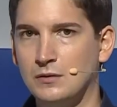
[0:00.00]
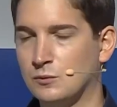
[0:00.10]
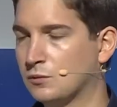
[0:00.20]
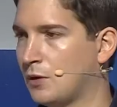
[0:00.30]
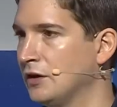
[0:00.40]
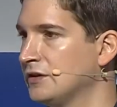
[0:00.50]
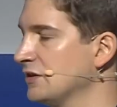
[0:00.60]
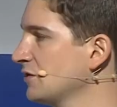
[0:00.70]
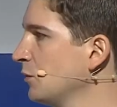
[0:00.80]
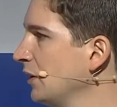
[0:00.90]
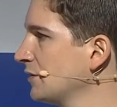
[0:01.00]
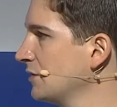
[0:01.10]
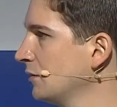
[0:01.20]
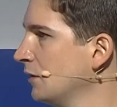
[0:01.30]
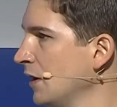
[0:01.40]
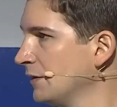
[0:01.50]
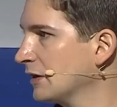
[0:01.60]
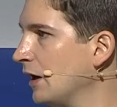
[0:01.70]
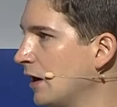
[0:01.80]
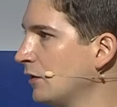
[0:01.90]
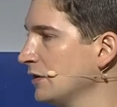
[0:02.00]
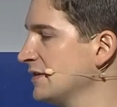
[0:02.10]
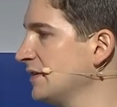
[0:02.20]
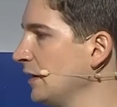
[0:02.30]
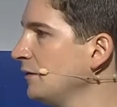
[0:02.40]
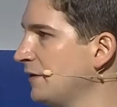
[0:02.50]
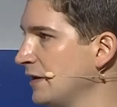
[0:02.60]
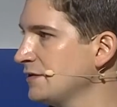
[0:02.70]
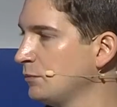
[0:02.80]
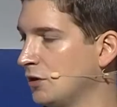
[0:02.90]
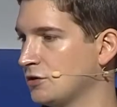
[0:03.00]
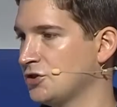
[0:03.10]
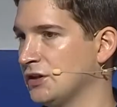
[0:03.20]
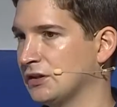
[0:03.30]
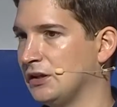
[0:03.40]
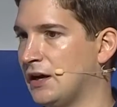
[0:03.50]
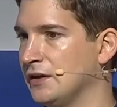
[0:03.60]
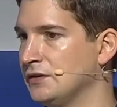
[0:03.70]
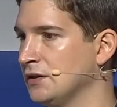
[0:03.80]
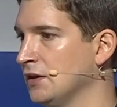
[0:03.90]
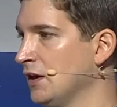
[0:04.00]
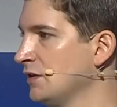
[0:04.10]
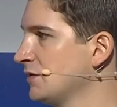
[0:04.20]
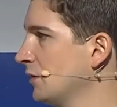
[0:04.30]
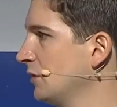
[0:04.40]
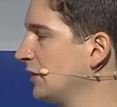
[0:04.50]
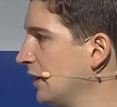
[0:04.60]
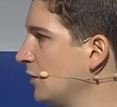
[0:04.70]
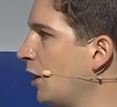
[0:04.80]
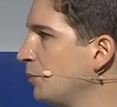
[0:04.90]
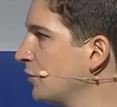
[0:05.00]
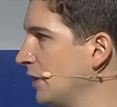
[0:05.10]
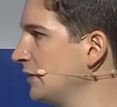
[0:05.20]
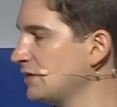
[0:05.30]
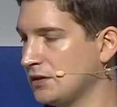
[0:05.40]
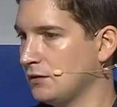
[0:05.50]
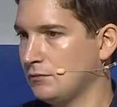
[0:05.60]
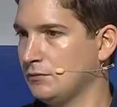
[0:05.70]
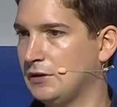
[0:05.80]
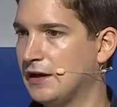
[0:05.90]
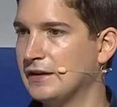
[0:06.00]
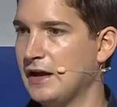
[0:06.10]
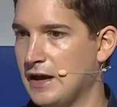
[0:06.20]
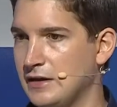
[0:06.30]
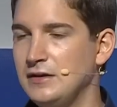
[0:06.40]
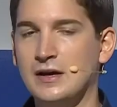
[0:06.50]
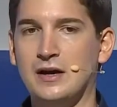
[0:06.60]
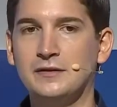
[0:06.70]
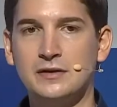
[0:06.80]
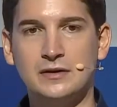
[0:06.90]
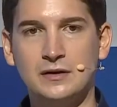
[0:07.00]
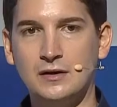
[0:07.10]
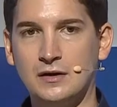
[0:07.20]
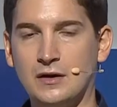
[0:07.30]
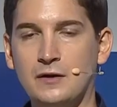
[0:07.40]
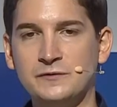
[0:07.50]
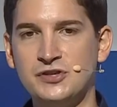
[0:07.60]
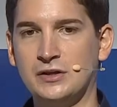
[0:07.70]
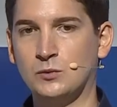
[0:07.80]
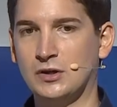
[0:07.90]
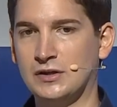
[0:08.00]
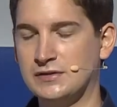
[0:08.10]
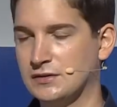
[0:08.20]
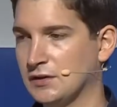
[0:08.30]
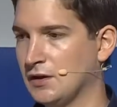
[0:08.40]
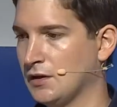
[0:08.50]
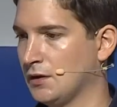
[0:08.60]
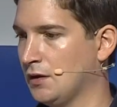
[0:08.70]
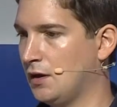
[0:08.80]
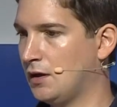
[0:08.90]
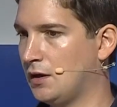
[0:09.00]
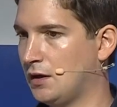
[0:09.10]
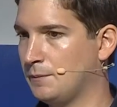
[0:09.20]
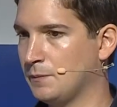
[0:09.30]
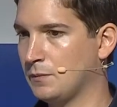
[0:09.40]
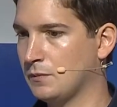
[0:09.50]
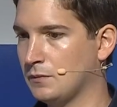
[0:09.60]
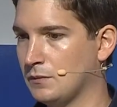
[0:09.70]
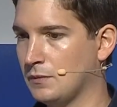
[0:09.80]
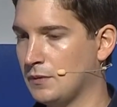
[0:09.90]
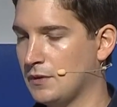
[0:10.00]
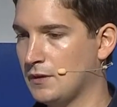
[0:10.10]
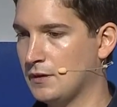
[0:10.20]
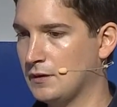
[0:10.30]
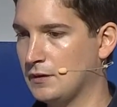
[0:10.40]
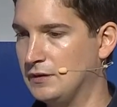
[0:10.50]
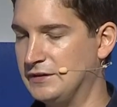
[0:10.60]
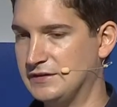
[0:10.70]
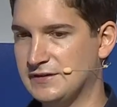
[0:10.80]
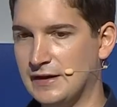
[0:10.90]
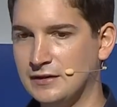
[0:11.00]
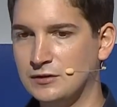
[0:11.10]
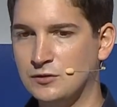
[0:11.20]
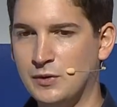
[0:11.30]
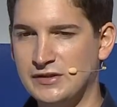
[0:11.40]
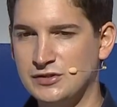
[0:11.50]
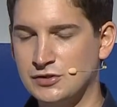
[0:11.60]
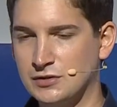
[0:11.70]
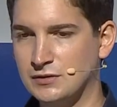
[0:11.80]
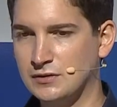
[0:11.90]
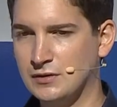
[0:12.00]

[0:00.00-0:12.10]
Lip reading: wallet as well. So the car itself has a blockchain client, so it can operate like any other off-chain wallet. The second question